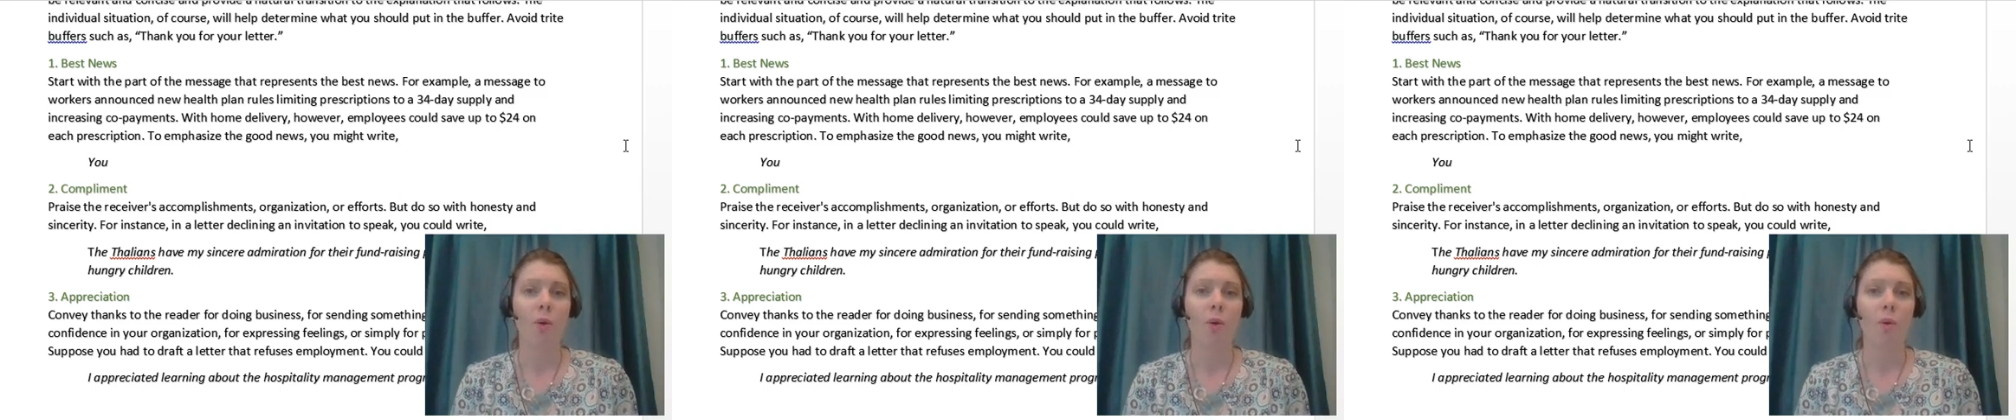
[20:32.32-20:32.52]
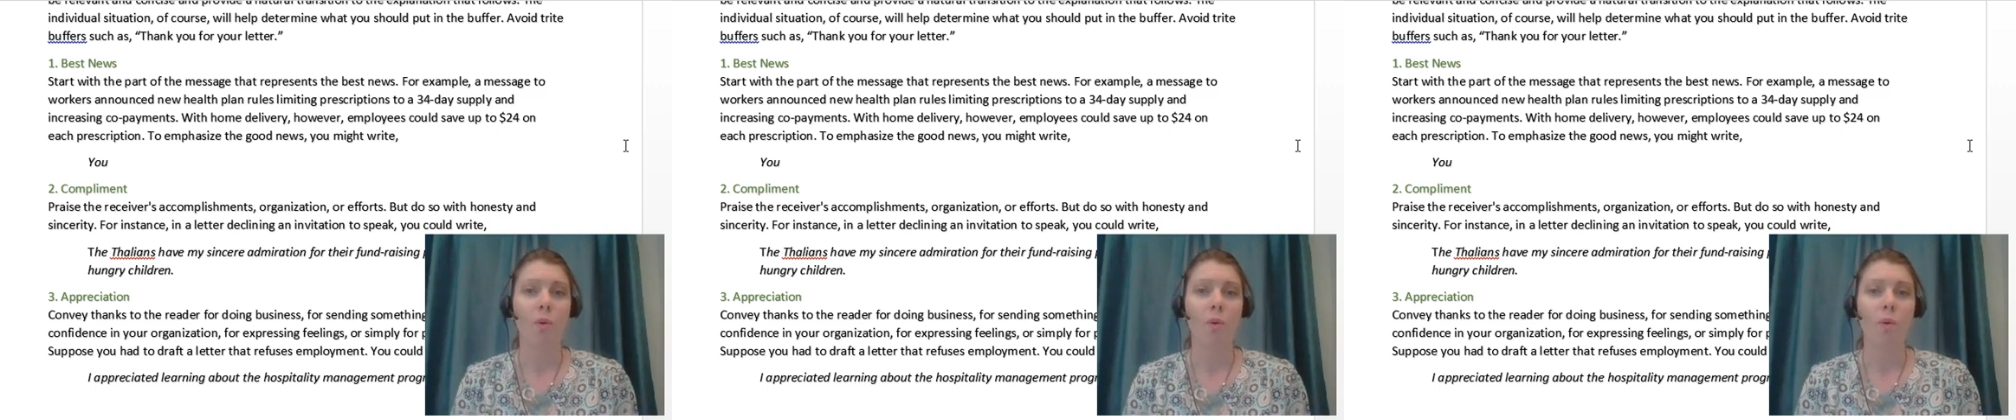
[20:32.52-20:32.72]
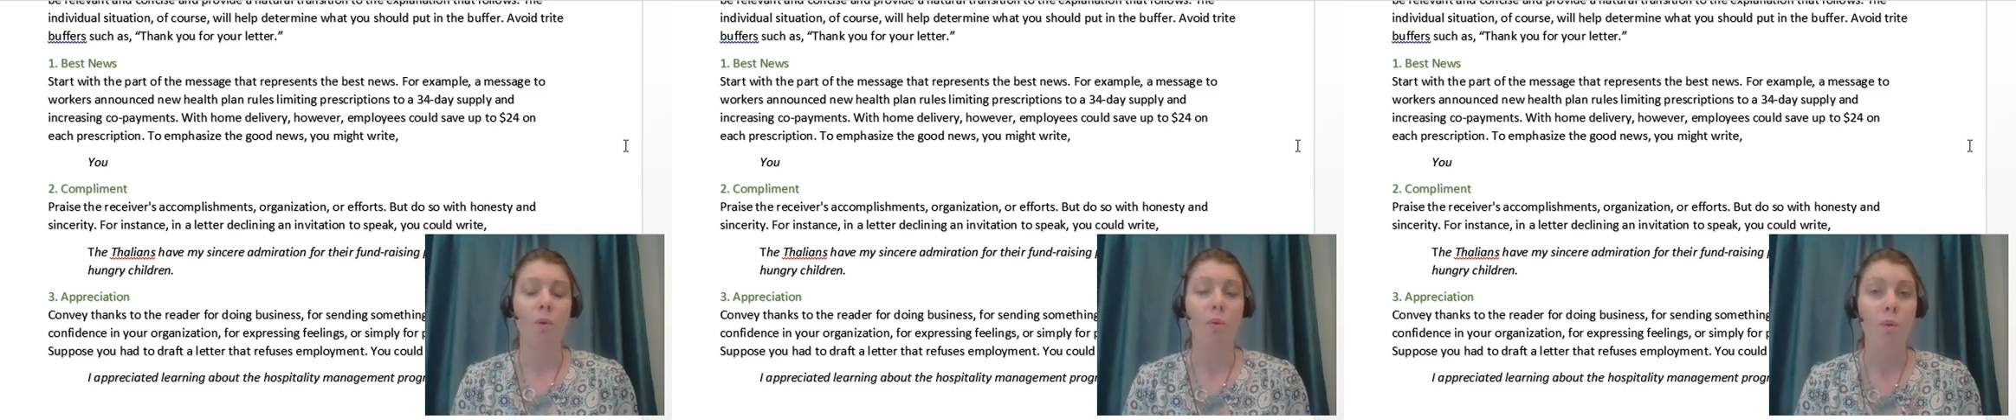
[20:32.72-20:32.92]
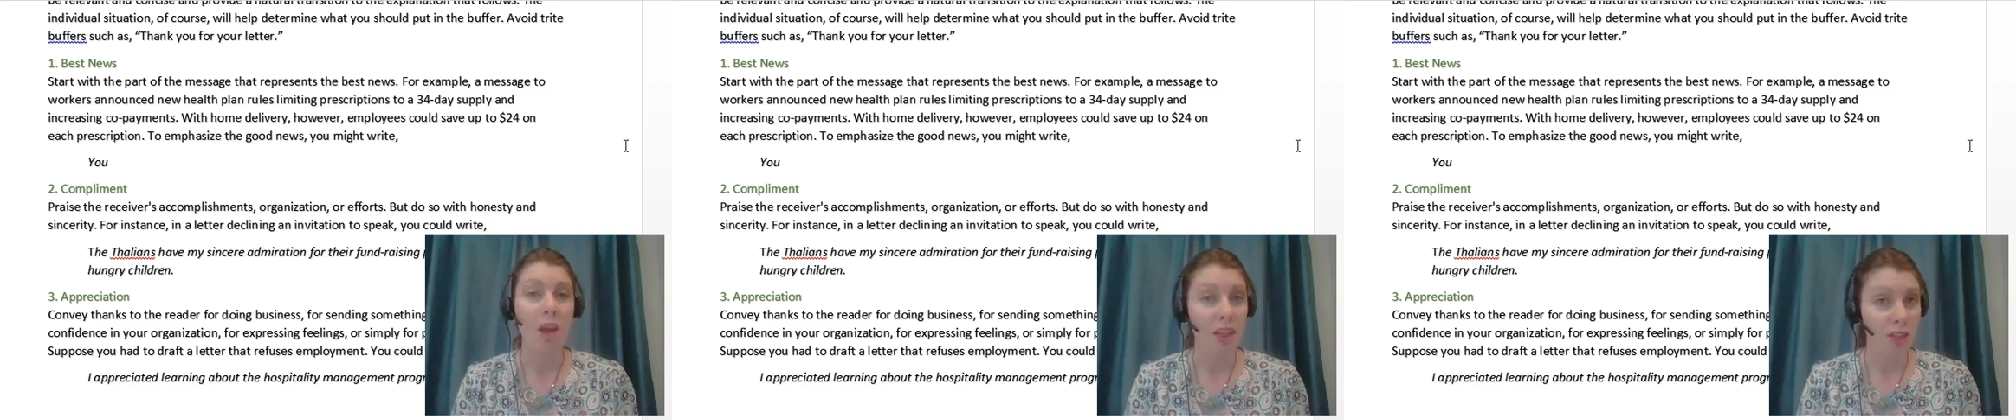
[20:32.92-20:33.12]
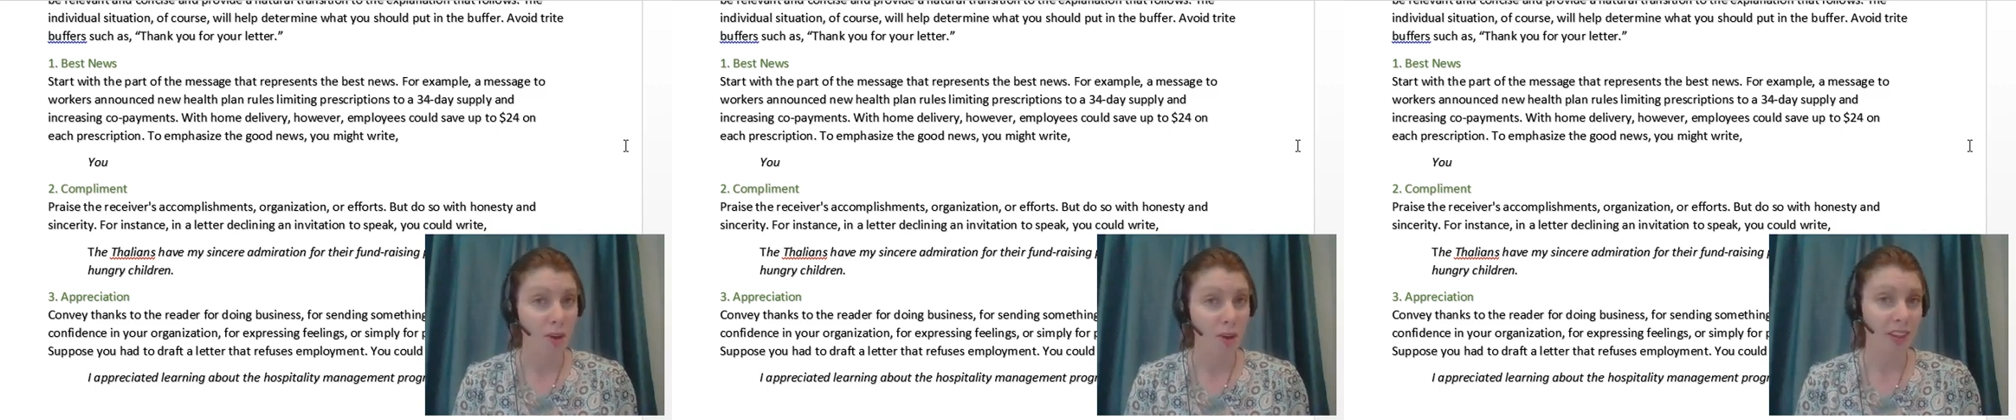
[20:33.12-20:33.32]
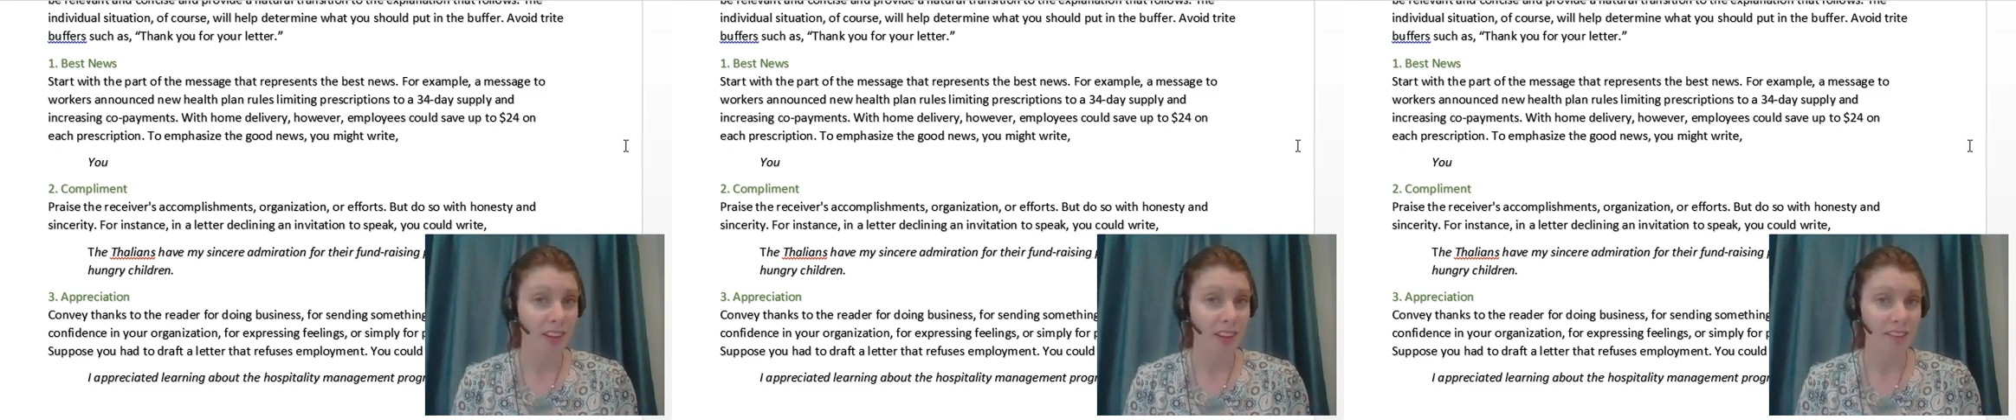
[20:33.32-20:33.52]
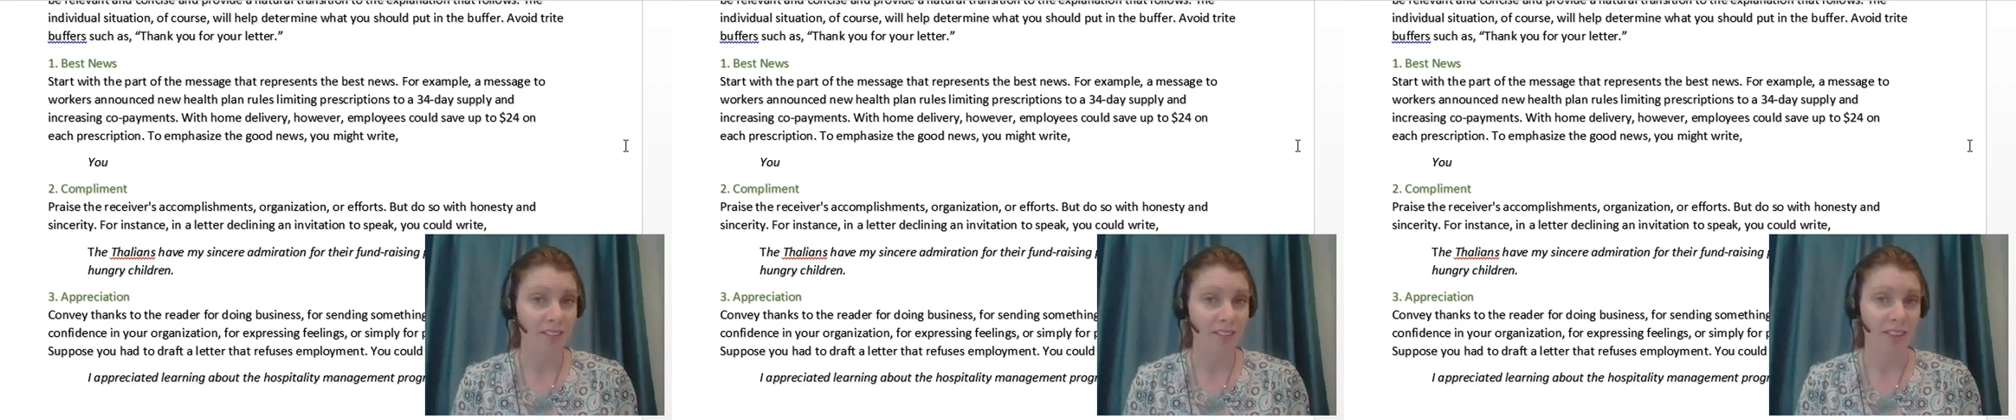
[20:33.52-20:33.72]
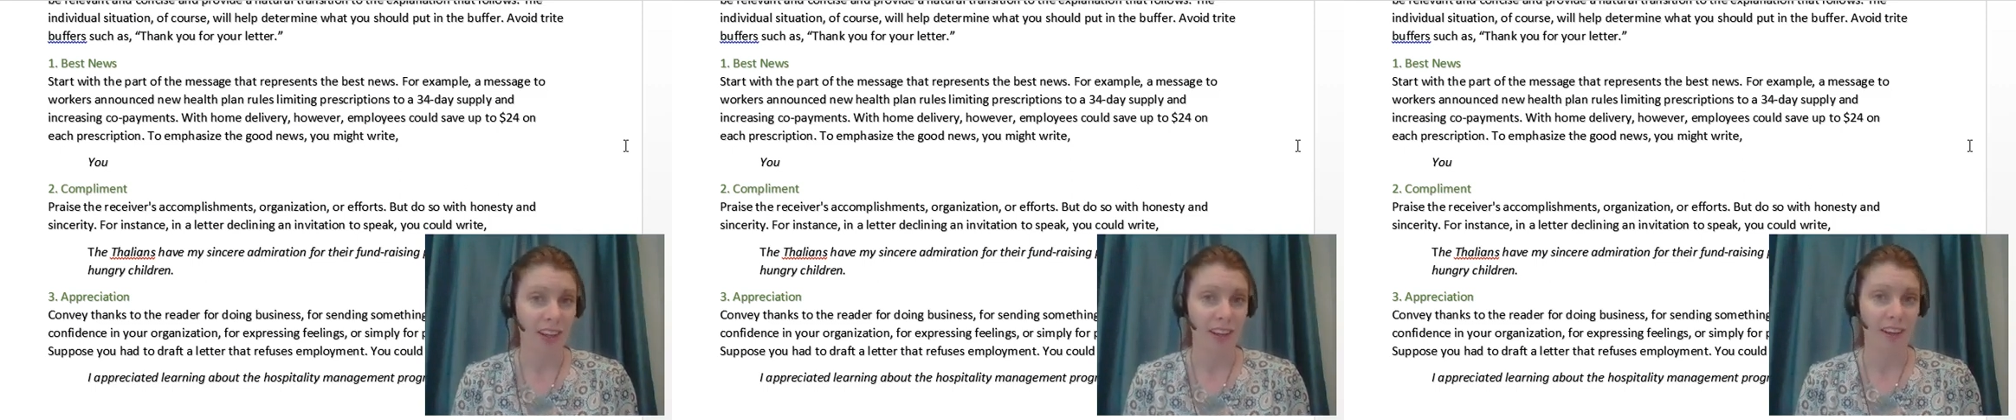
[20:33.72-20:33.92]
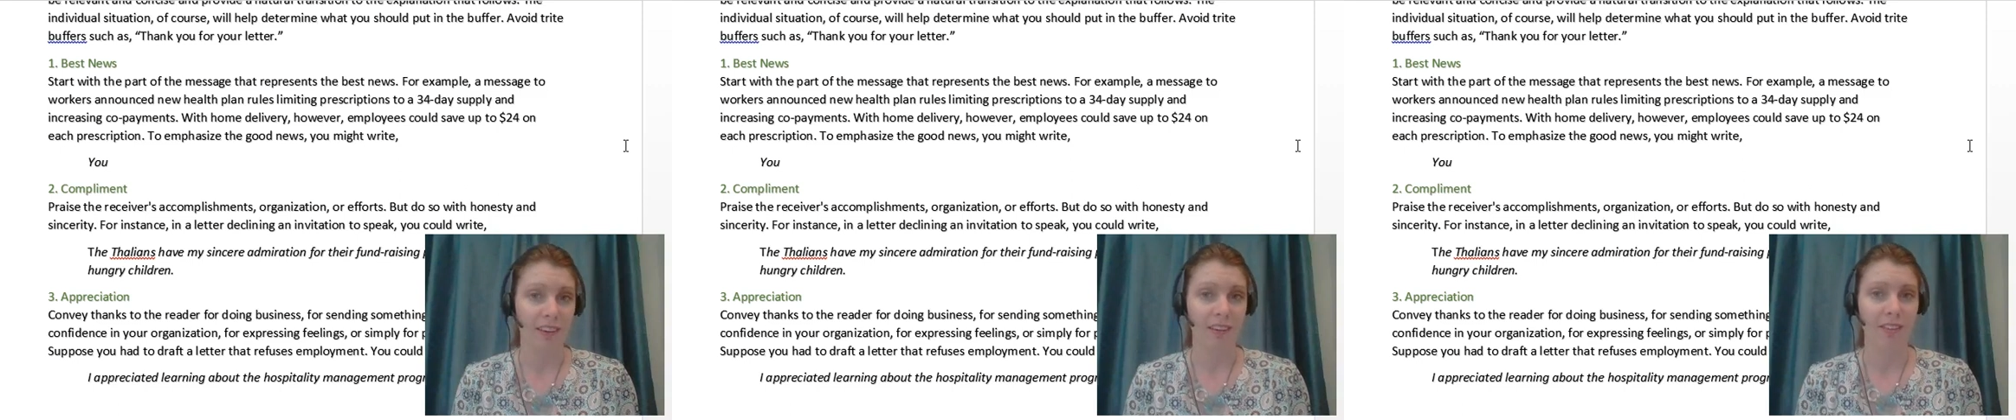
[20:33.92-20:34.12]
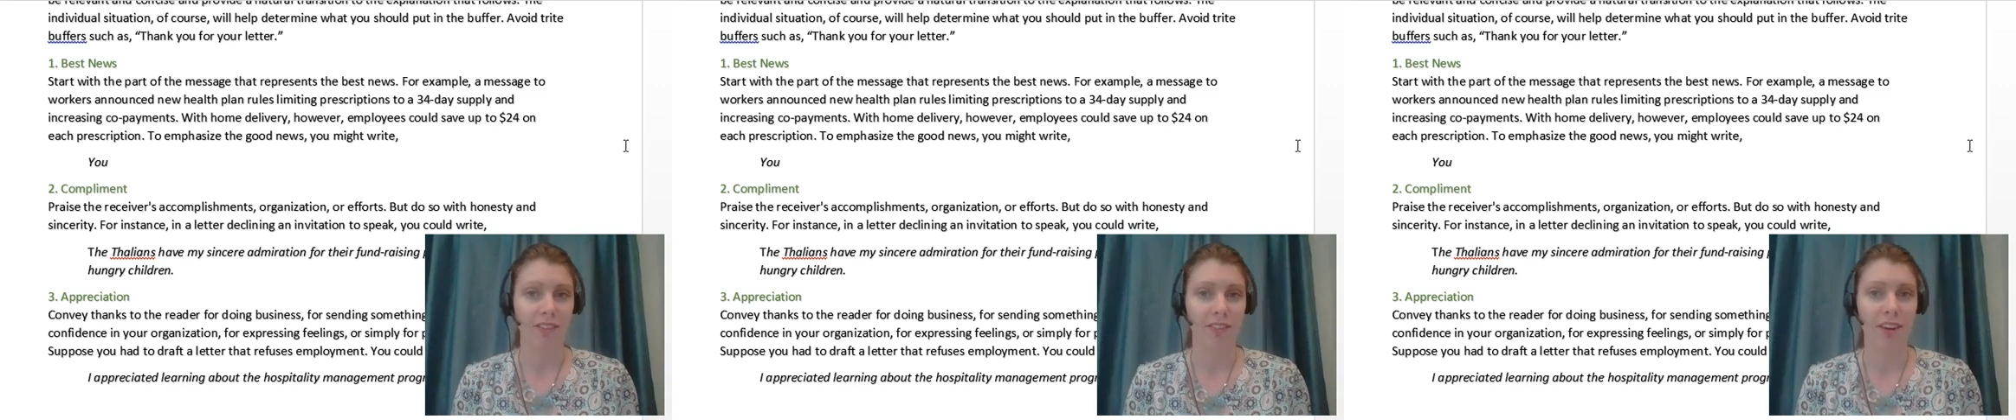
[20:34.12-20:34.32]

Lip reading: With home delivery, however,